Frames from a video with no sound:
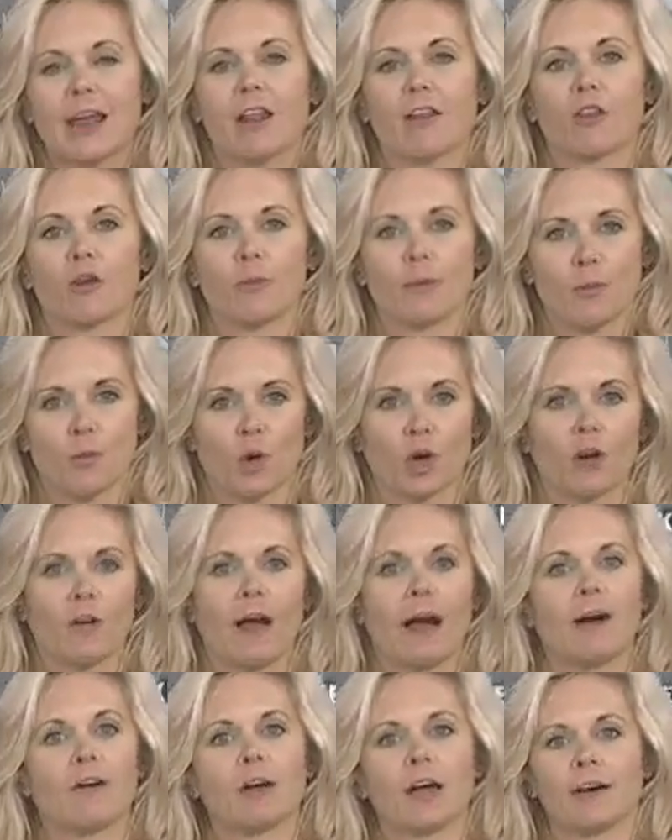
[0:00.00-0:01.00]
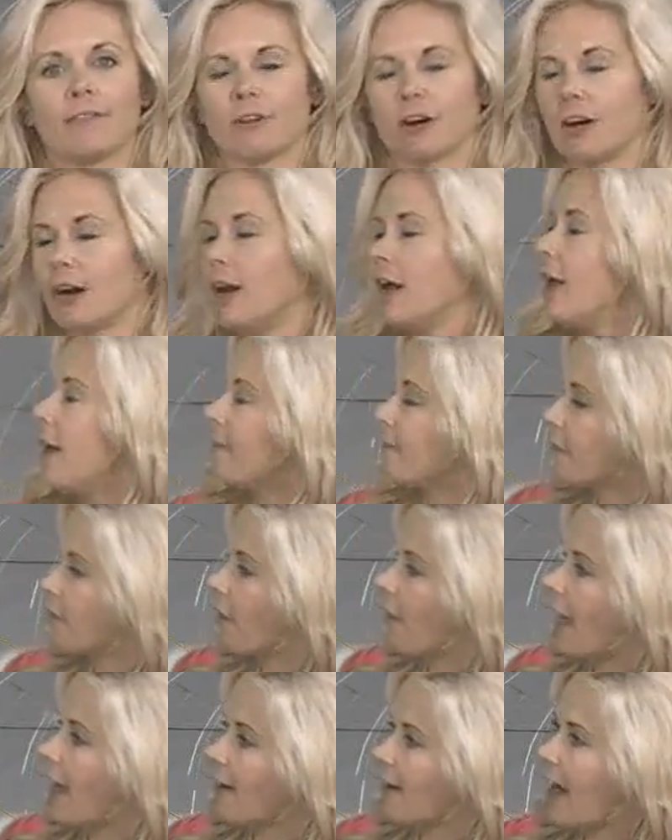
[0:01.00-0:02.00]
a little bit more cloud cover for
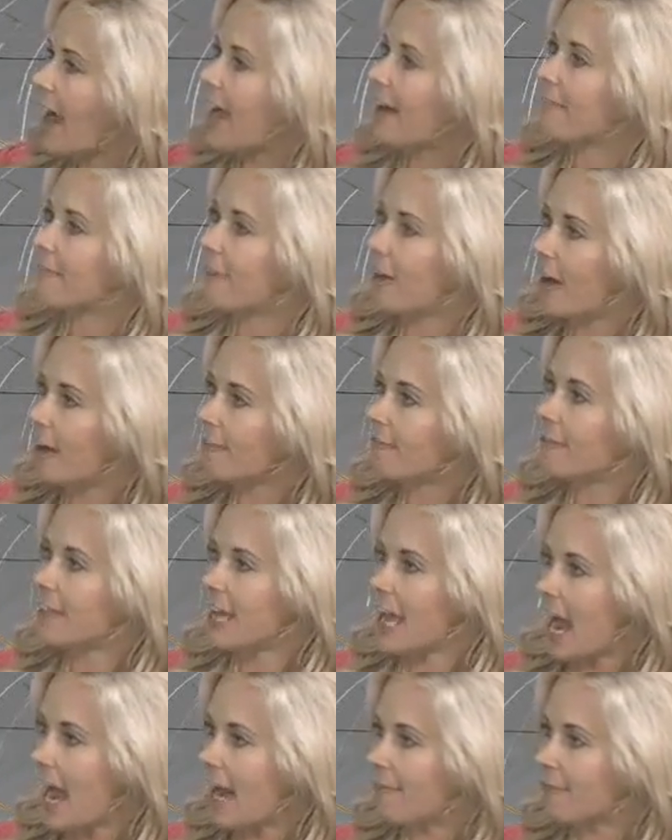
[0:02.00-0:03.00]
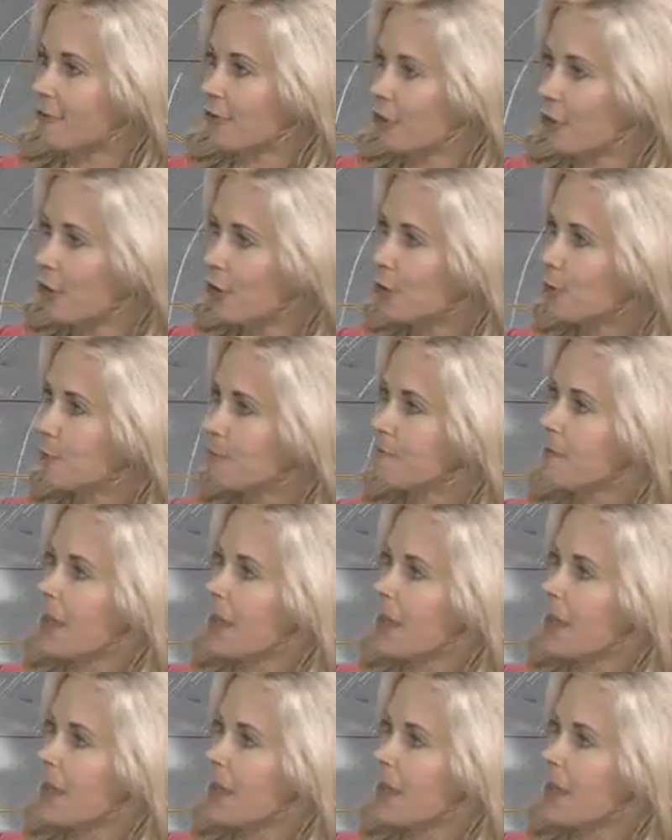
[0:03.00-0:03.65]
the latter half of the afternoon.